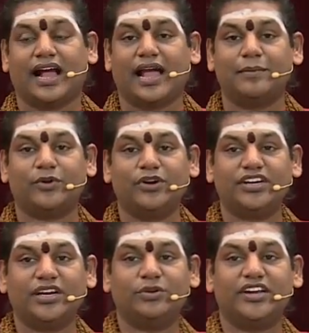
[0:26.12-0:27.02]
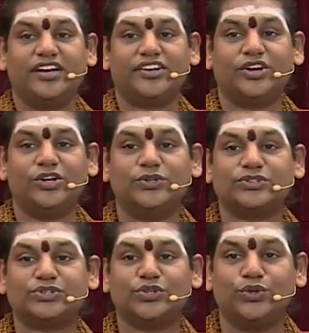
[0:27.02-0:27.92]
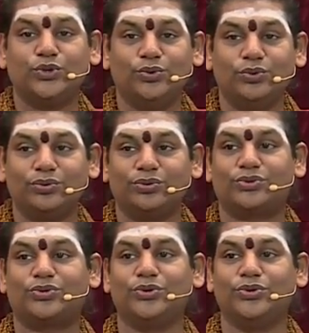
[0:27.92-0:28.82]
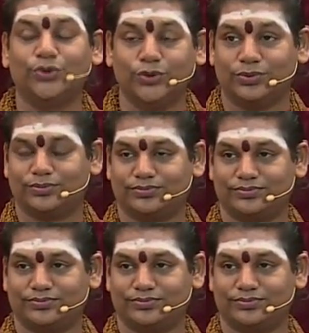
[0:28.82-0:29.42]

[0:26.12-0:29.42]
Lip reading: I am going to now introduce you to you.